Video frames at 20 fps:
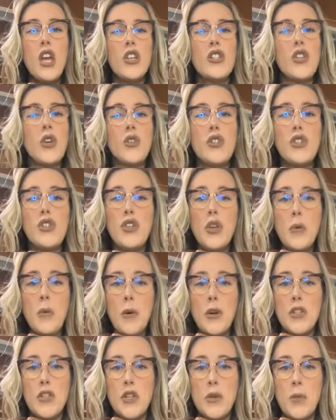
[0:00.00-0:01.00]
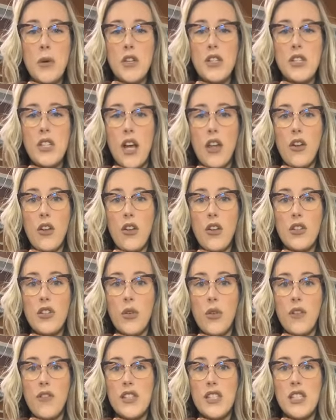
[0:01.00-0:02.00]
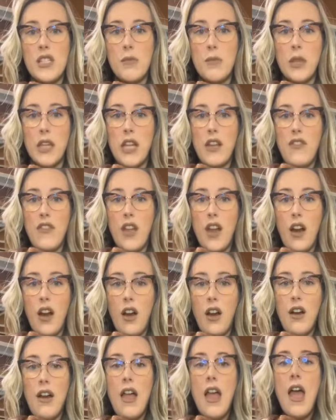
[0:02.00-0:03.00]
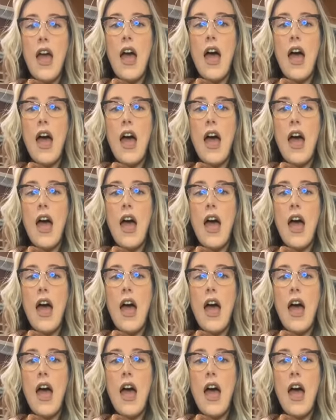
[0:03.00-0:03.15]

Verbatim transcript: So super, super subtle sort of split there,